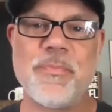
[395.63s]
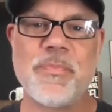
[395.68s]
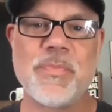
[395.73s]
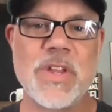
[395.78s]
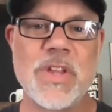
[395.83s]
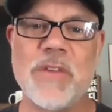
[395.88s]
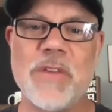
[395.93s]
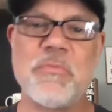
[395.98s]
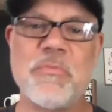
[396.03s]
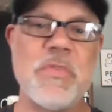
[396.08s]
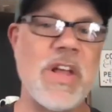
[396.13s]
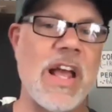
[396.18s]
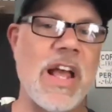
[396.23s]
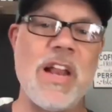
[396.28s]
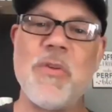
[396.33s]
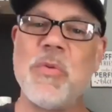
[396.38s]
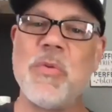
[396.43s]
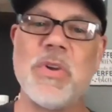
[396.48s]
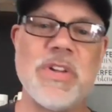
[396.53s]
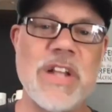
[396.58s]
if
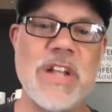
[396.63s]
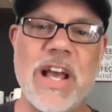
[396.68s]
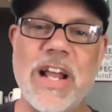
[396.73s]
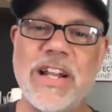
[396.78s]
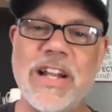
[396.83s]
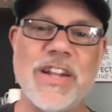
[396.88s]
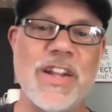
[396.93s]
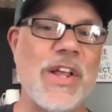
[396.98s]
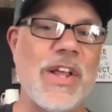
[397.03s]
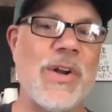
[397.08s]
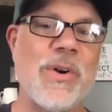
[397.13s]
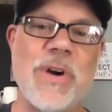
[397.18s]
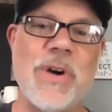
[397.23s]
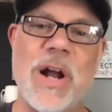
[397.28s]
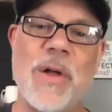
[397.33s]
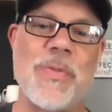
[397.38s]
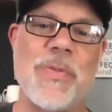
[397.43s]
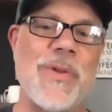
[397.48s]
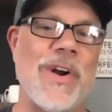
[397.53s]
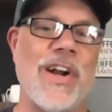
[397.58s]
anyone, any leader
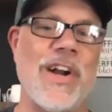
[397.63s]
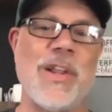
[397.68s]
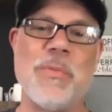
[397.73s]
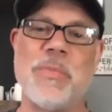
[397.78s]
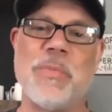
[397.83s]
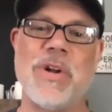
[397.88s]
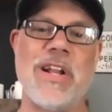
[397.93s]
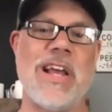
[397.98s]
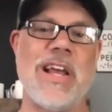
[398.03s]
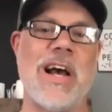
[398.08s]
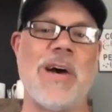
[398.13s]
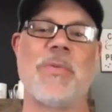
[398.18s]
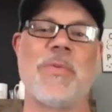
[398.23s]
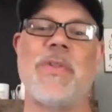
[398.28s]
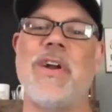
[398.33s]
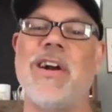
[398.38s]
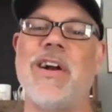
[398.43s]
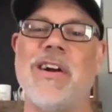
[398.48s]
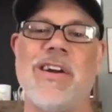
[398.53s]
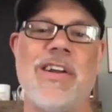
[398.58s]
out there, anybody out
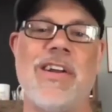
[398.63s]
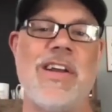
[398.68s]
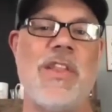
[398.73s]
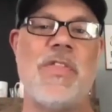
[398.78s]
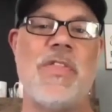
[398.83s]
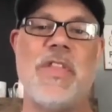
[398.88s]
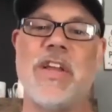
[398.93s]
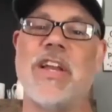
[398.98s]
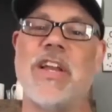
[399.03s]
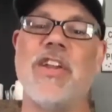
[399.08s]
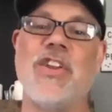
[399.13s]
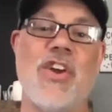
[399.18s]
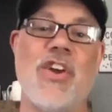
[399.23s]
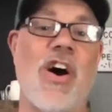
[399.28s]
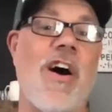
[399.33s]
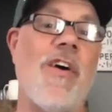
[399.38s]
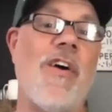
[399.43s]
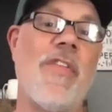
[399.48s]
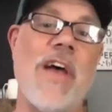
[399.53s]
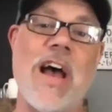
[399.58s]
there thinking
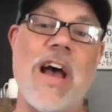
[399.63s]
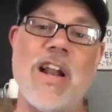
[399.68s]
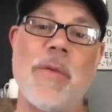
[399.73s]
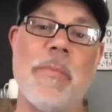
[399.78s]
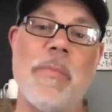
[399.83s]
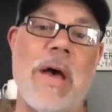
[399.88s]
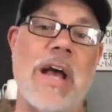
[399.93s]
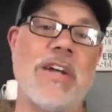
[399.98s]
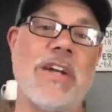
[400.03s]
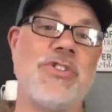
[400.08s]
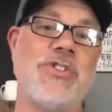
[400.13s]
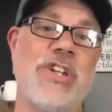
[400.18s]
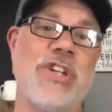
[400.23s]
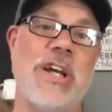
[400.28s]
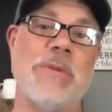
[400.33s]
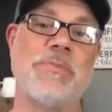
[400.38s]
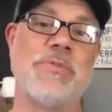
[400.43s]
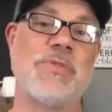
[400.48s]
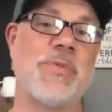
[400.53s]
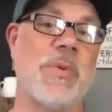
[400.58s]
y'all that in a bag of
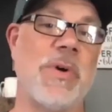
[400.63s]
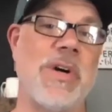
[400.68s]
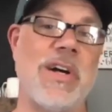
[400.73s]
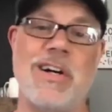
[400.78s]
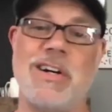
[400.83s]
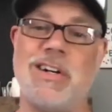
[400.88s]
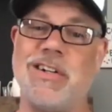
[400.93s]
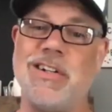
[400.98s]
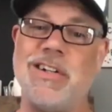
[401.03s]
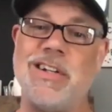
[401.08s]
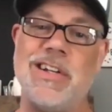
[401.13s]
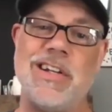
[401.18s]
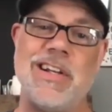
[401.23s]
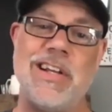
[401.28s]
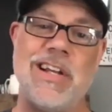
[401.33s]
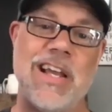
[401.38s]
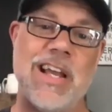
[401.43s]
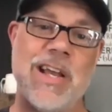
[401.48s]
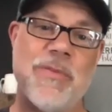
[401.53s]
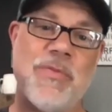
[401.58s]
chips, well,
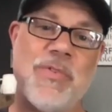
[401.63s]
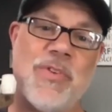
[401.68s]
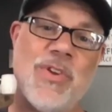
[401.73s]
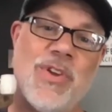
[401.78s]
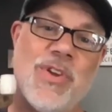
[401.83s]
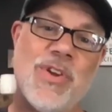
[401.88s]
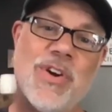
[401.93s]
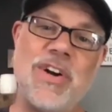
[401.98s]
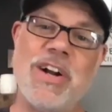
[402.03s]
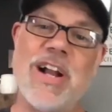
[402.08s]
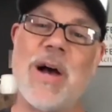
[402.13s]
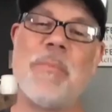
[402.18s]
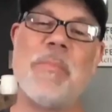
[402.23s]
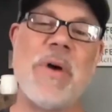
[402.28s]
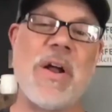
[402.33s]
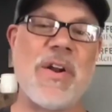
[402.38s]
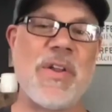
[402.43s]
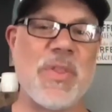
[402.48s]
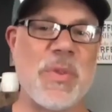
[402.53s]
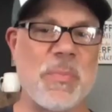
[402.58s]
if you're not
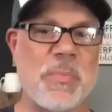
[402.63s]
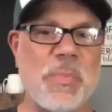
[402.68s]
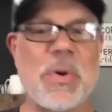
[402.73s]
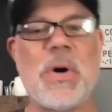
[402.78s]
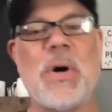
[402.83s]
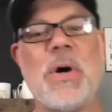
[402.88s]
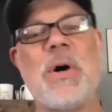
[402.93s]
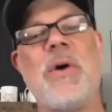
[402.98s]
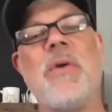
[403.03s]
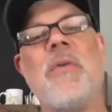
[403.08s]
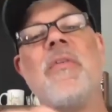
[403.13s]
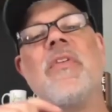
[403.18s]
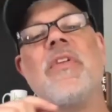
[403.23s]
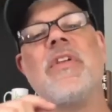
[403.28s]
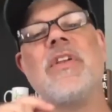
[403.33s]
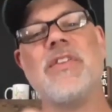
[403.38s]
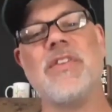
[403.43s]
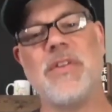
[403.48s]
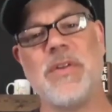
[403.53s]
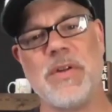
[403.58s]
better than Paul,
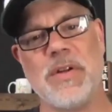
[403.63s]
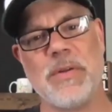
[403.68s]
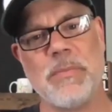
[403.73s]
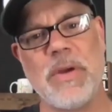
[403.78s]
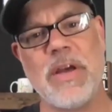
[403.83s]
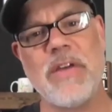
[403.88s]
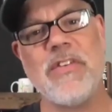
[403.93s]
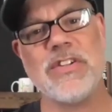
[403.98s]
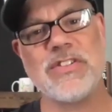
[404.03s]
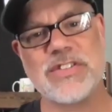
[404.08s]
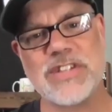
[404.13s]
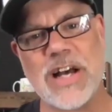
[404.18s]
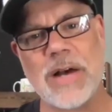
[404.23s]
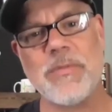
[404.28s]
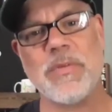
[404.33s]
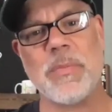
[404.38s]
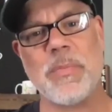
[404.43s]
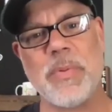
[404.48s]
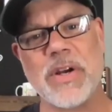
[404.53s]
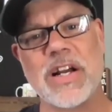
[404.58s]
maybe it's time
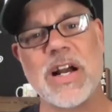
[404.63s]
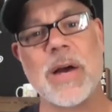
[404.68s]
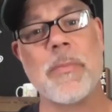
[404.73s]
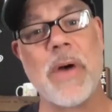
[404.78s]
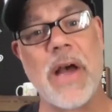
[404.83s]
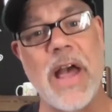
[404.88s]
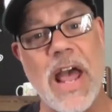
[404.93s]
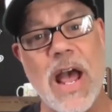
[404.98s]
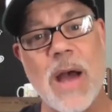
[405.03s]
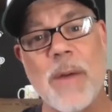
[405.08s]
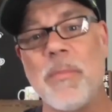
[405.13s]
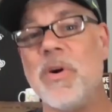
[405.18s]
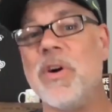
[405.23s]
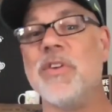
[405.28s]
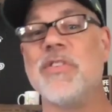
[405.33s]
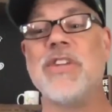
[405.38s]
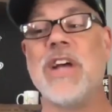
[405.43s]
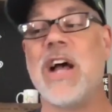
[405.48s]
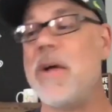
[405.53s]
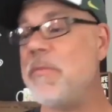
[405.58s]
to pick up a
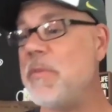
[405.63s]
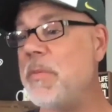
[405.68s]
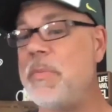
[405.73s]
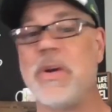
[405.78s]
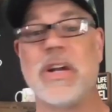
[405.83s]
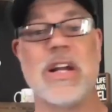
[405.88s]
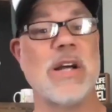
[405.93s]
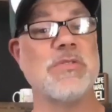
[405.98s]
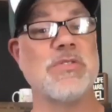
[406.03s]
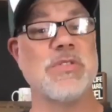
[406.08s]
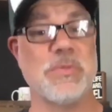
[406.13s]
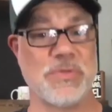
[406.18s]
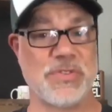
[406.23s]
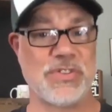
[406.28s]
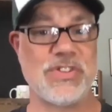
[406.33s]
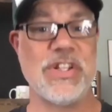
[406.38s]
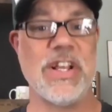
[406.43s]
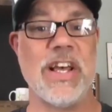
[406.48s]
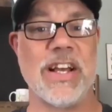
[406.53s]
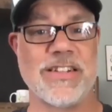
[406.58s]
hammer, time to pick up some
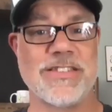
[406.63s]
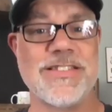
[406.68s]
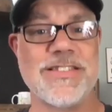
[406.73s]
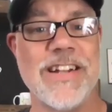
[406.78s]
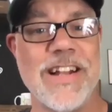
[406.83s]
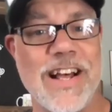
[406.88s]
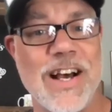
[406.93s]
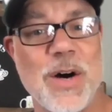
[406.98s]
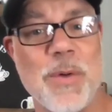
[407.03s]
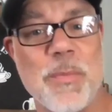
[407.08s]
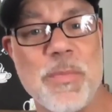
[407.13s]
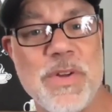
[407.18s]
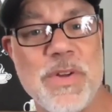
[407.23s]
sticks and help